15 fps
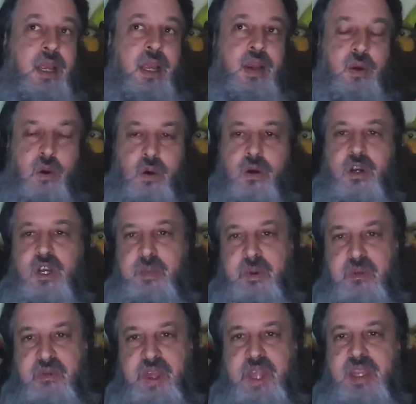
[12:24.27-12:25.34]
In order to
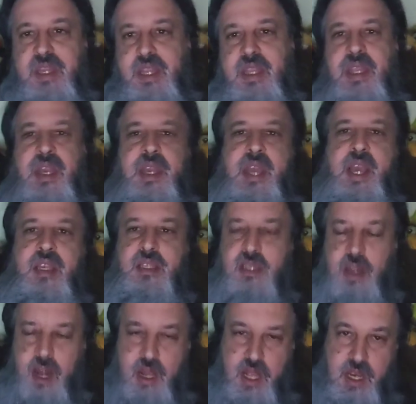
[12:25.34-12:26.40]
prevent the
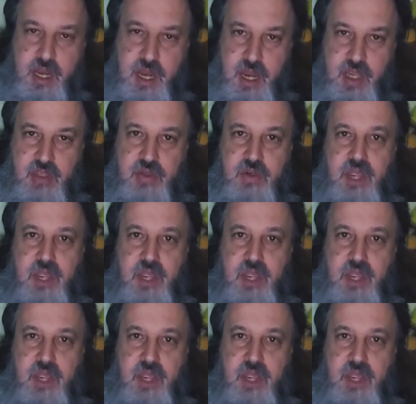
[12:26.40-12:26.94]
next Holocaust,